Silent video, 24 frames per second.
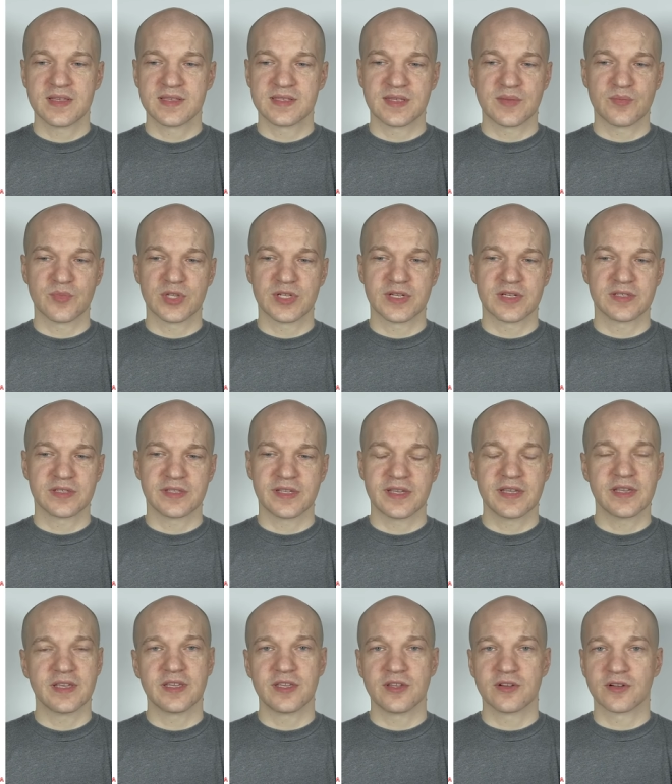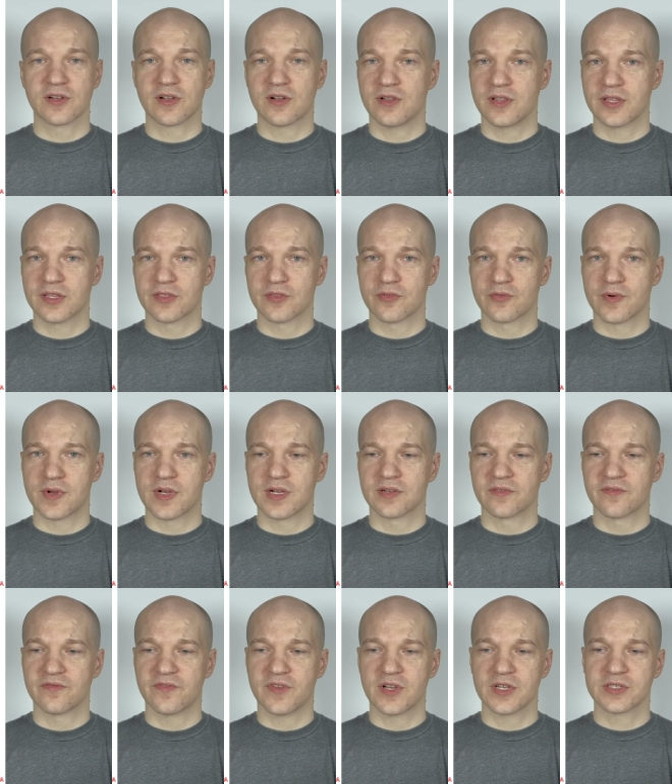Similarly, you're calling the
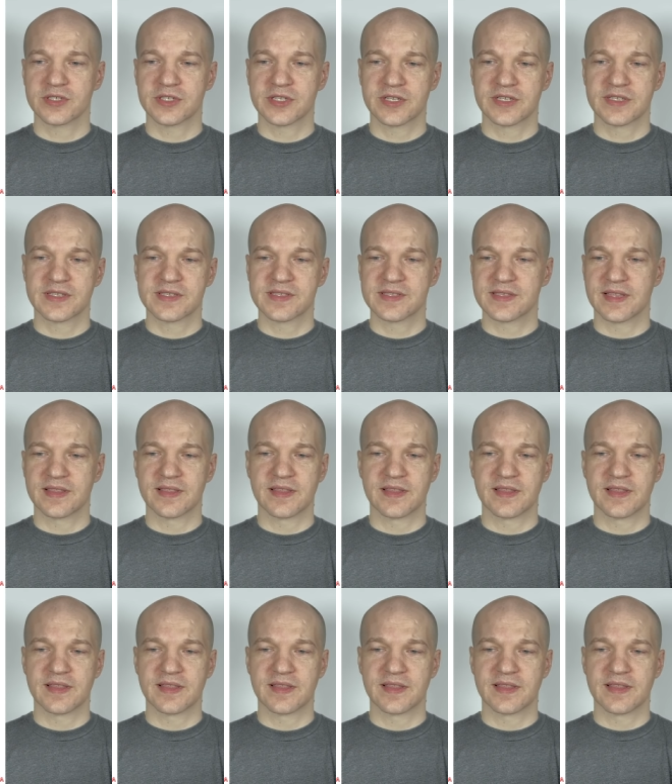wrong functions,